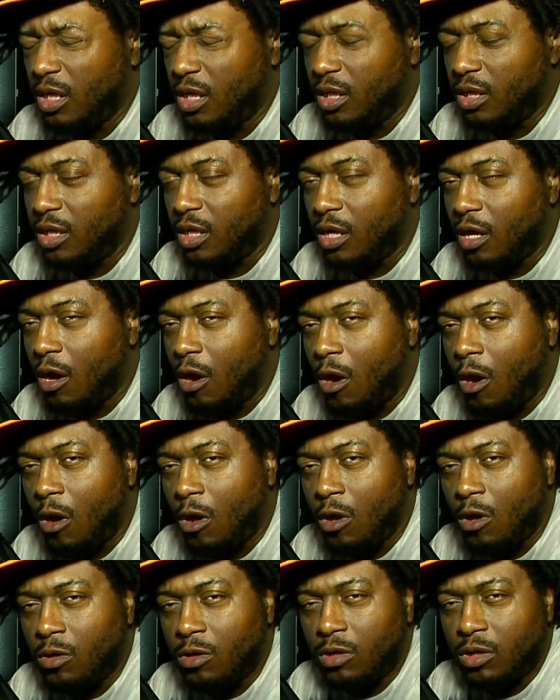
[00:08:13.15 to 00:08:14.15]
than
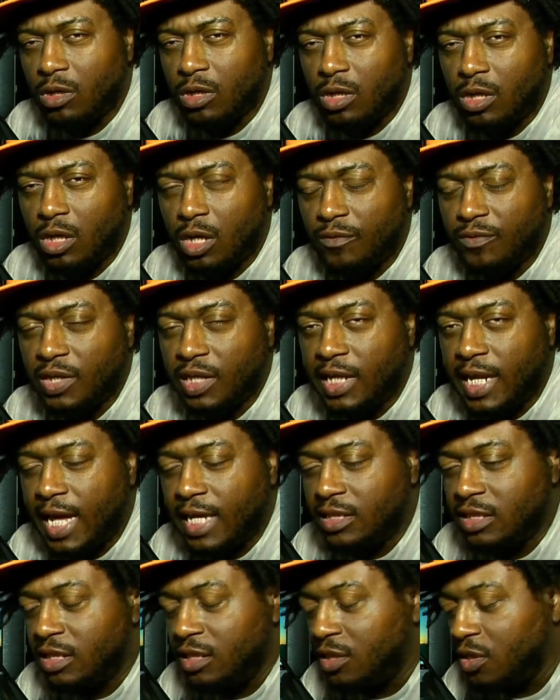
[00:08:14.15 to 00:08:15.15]
all of the
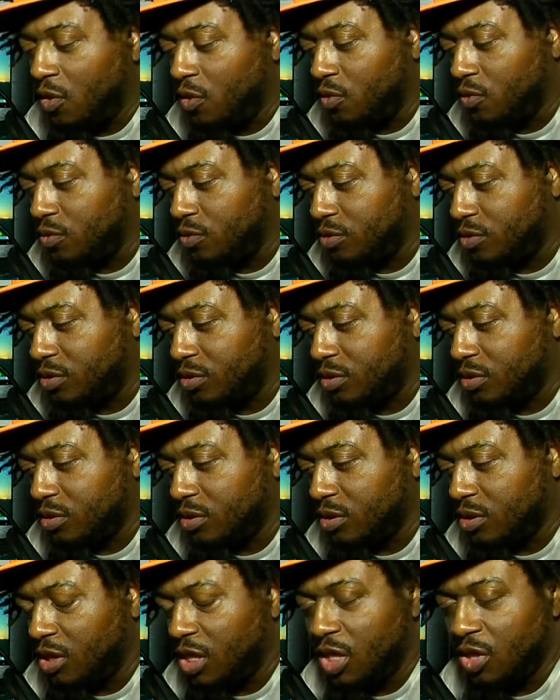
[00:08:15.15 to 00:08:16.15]
Latinos
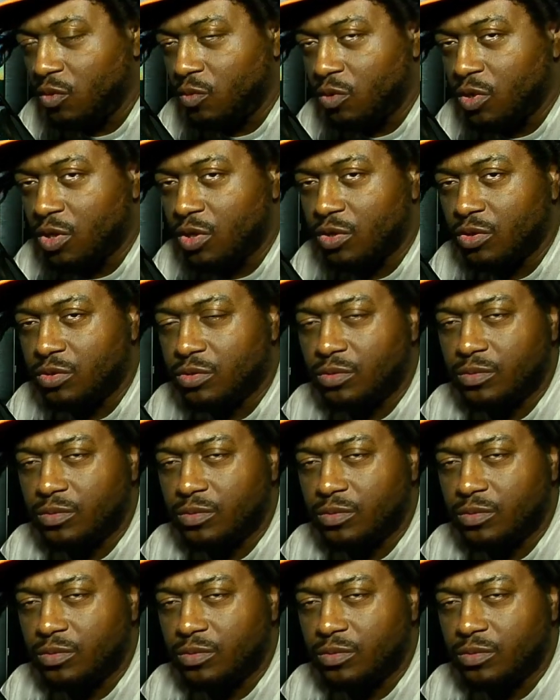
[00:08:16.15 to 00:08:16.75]
in the world,